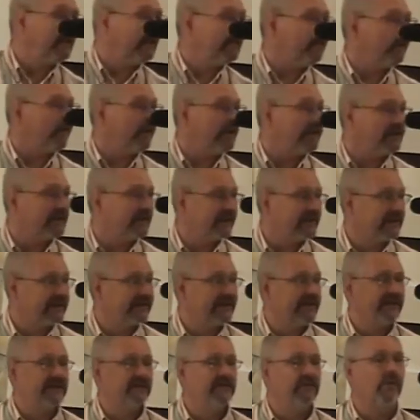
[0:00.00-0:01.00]
more
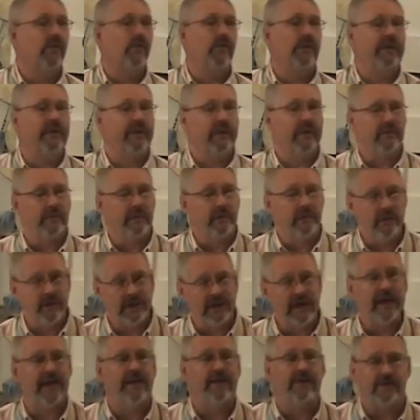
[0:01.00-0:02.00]
successful with
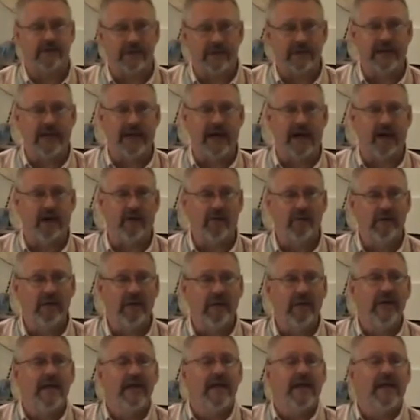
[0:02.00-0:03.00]
communication now
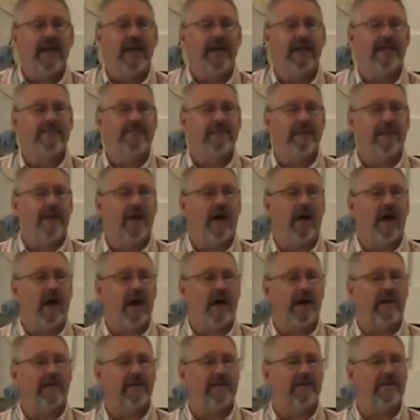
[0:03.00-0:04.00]
is
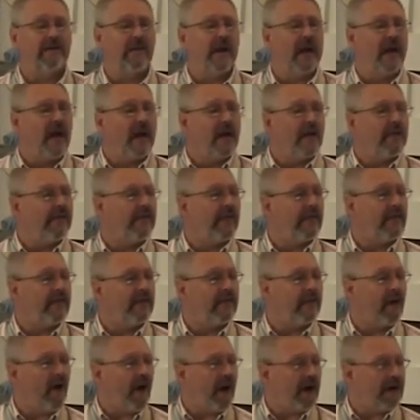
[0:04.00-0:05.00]
because the
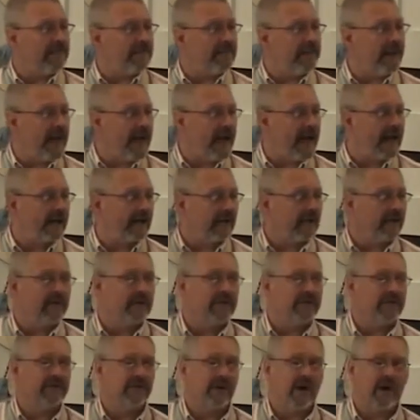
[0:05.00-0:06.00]
thought
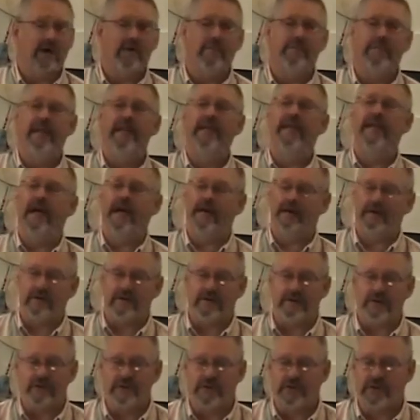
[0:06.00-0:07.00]
patterns are being
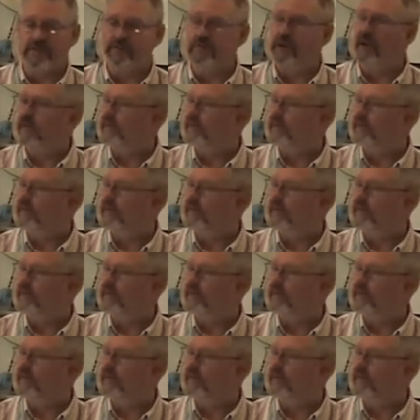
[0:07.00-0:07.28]
understood by